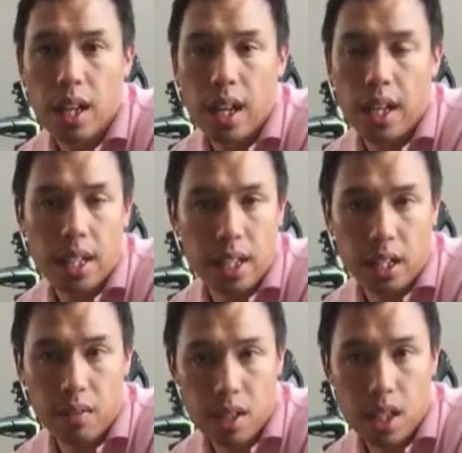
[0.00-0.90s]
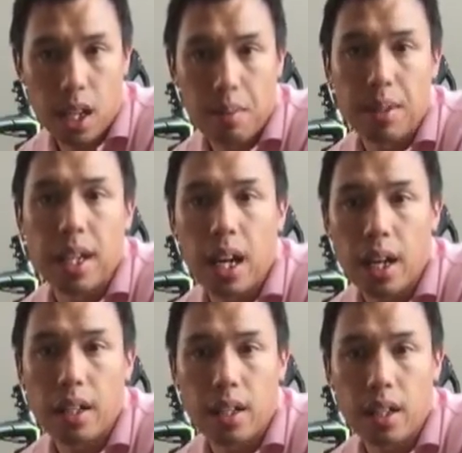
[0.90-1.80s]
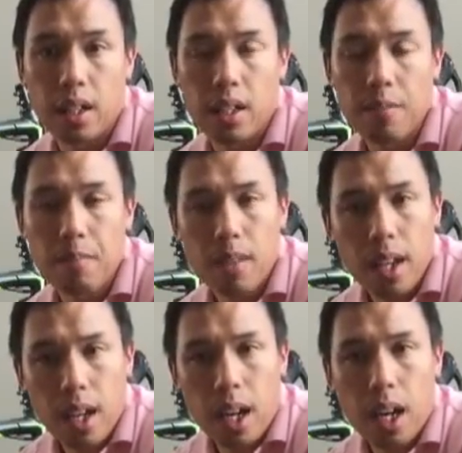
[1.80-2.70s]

at any given time that I need.